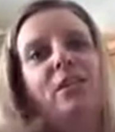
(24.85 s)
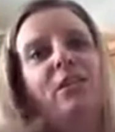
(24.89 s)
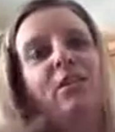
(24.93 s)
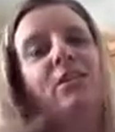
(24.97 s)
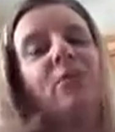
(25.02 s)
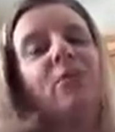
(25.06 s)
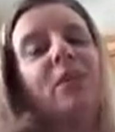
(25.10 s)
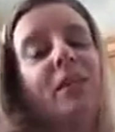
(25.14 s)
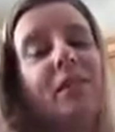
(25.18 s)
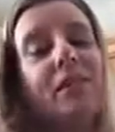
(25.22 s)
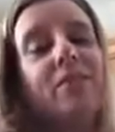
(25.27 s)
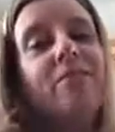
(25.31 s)

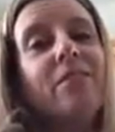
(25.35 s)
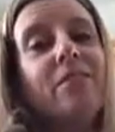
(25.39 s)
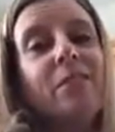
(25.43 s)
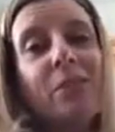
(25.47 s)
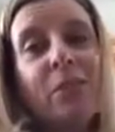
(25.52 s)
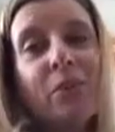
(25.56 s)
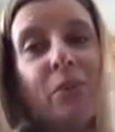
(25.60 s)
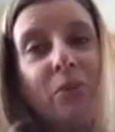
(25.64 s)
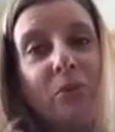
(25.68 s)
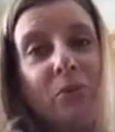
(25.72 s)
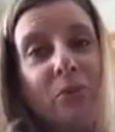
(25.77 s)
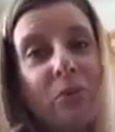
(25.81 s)
So even
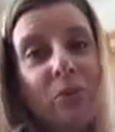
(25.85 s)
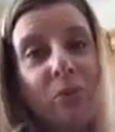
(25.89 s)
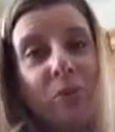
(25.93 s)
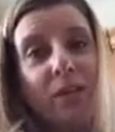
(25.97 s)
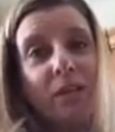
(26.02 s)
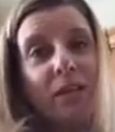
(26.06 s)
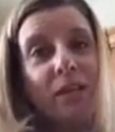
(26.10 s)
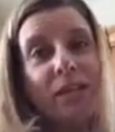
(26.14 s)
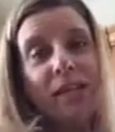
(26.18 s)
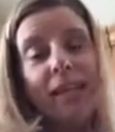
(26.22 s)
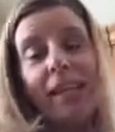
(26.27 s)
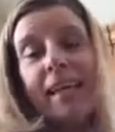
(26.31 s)
though you
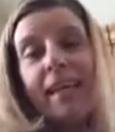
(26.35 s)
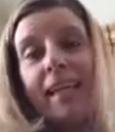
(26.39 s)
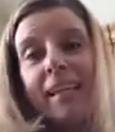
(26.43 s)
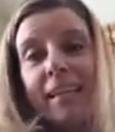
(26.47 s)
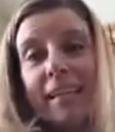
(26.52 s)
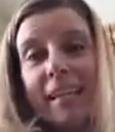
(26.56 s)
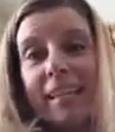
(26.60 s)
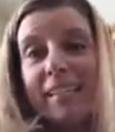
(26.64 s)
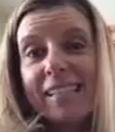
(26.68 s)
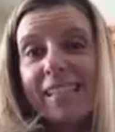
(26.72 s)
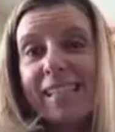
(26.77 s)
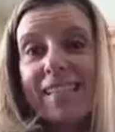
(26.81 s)

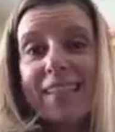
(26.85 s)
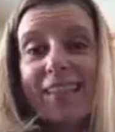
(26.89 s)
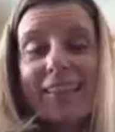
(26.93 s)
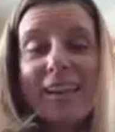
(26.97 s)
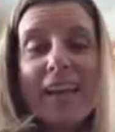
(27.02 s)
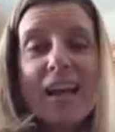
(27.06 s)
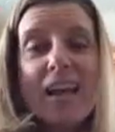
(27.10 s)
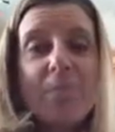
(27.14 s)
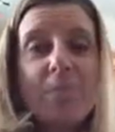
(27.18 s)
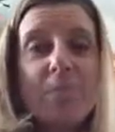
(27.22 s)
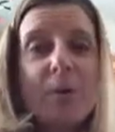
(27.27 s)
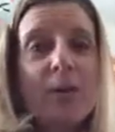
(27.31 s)
can't get to the
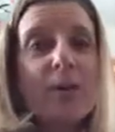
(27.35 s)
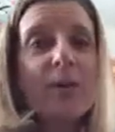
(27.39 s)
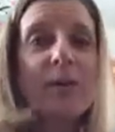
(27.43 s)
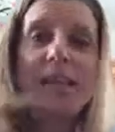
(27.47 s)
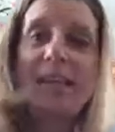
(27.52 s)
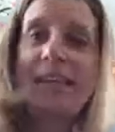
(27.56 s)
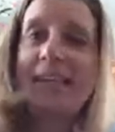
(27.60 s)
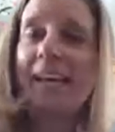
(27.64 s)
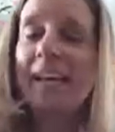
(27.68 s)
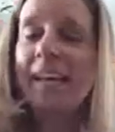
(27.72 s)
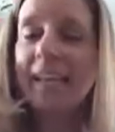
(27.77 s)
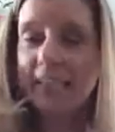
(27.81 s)

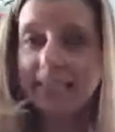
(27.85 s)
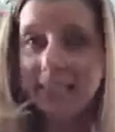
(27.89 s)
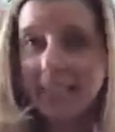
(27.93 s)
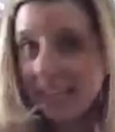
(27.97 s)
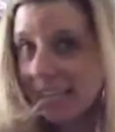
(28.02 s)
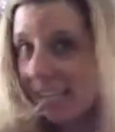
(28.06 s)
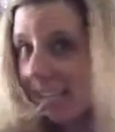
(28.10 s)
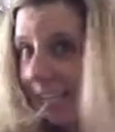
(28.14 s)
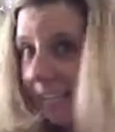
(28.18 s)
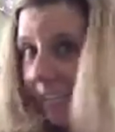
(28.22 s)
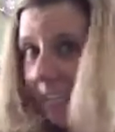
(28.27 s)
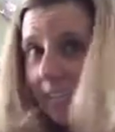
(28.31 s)
library and I
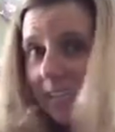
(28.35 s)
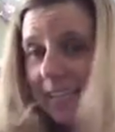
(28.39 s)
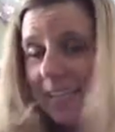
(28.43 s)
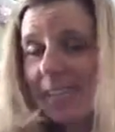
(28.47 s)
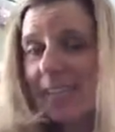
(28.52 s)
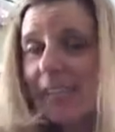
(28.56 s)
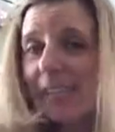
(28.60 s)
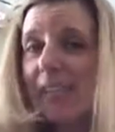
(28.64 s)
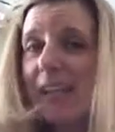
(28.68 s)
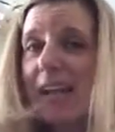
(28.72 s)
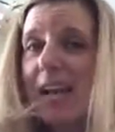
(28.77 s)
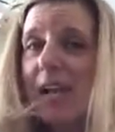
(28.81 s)
can't get
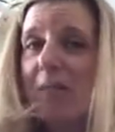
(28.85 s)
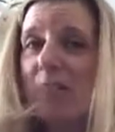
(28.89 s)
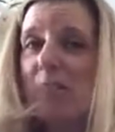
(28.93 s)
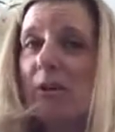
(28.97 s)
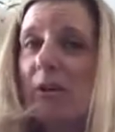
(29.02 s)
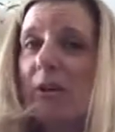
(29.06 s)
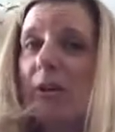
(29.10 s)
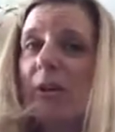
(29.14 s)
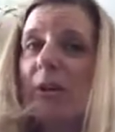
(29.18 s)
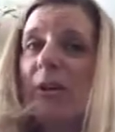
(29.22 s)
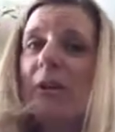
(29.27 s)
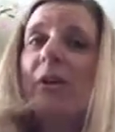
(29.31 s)
to the
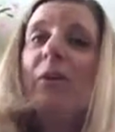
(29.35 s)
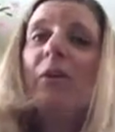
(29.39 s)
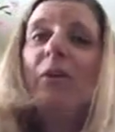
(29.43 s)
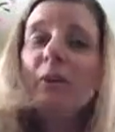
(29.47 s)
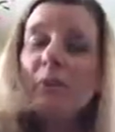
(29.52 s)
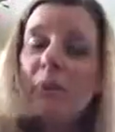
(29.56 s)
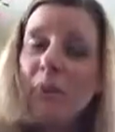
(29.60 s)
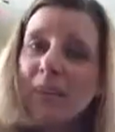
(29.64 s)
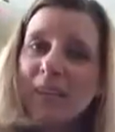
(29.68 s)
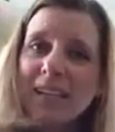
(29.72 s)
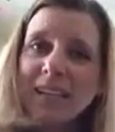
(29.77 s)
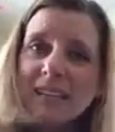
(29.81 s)
library,
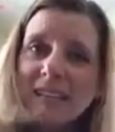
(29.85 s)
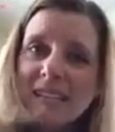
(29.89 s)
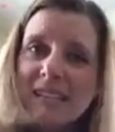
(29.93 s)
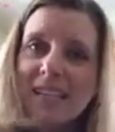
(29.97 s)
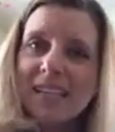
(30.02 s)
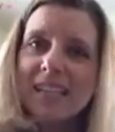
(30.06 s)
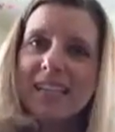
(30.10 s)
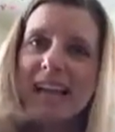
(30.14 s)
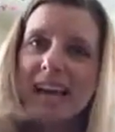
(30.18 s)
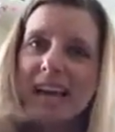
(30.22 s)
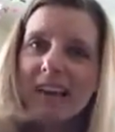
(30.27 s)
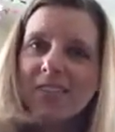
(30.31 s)
we could
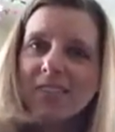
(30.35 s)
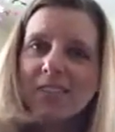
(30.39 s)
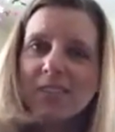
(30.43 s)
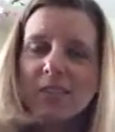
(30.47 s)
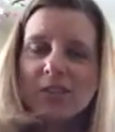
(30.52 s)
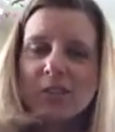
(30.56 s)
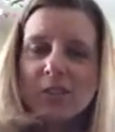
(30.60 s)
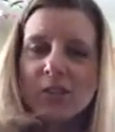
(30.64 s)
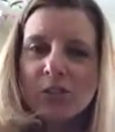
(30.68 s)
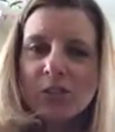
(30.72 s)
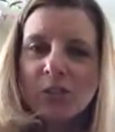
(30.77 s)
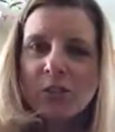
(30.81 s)
still have
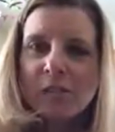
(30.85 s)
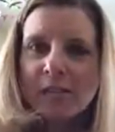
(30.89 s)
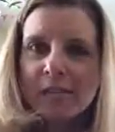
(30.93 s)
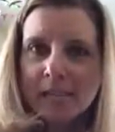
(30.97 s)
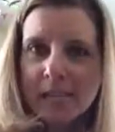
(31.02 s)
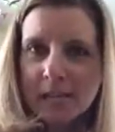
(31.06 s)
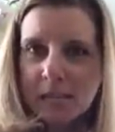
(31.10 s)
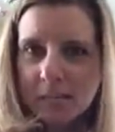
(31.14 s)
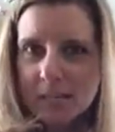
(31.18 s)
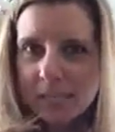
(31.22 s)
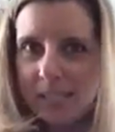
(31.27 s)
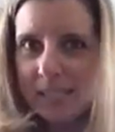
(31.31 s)
little story
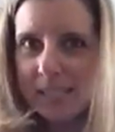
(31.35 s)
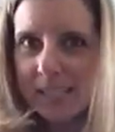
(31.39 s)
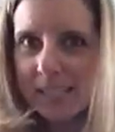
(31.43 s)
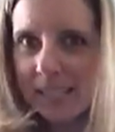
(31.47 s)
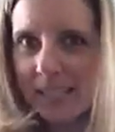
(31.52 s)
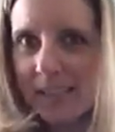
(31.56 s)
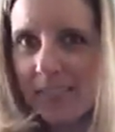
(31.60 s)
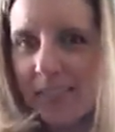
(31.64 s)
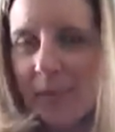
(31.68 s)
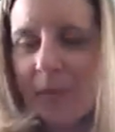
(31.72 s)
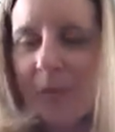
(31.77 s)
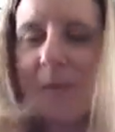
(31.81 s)
times
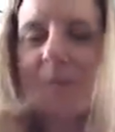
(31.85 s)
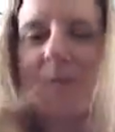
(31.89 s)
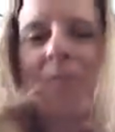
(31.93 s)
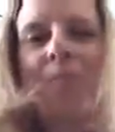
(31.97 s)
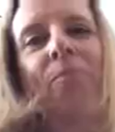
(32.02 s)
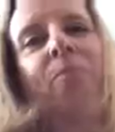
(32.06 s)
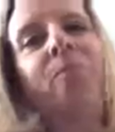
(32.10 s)
together.